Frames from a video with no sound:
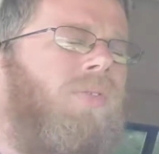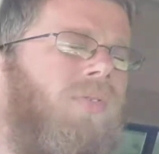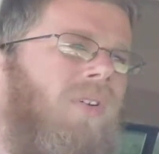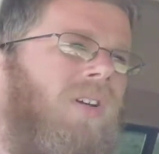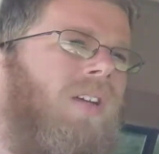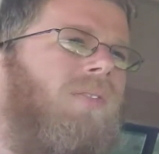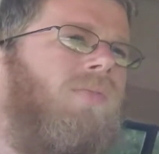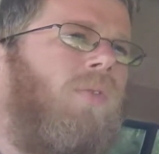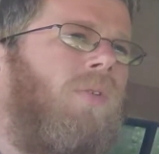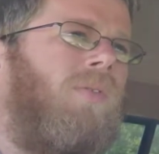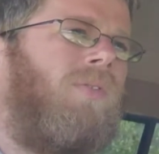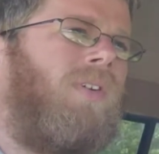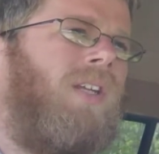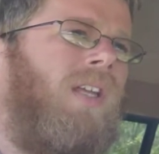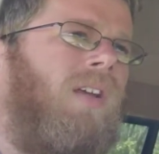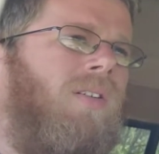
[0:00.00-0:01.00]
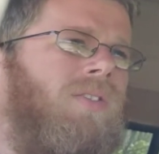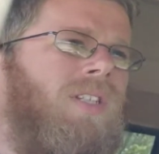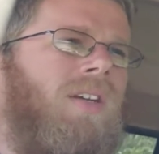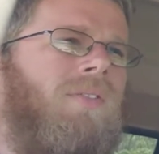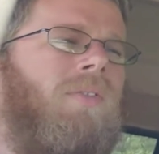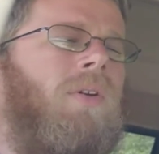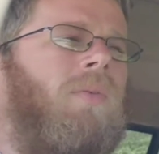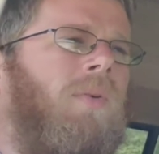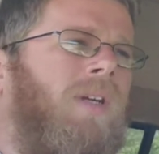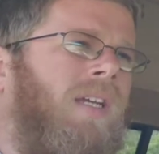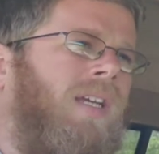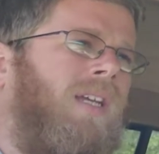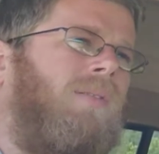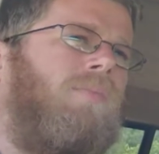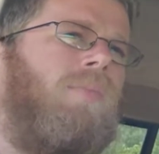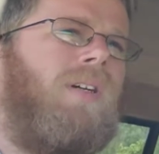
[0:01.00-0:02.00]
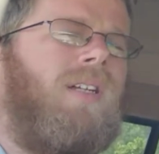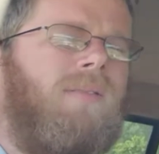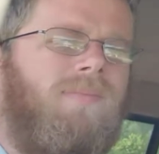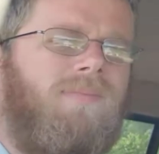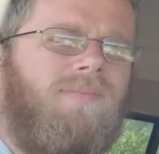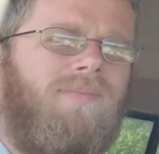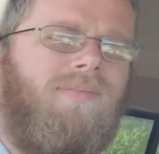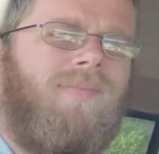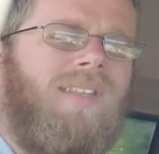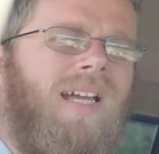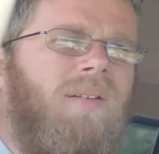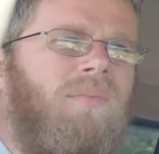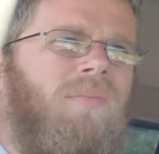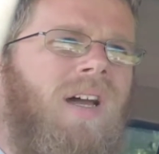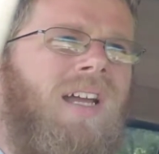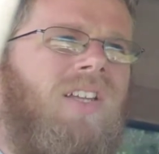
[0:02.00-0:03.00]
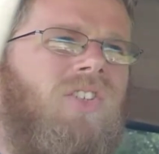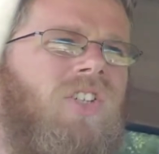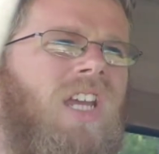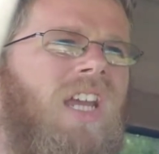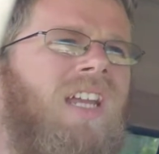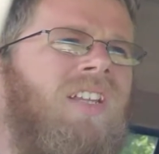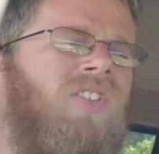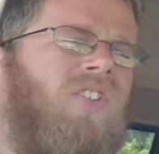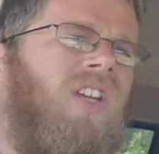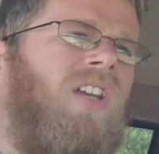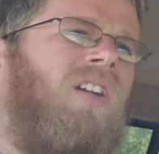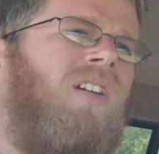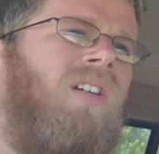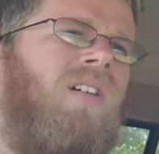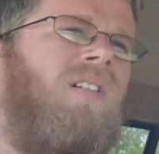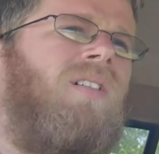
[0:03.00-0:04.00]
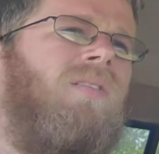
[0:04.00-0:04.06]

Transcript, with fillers: three, four videos every week, but that might change here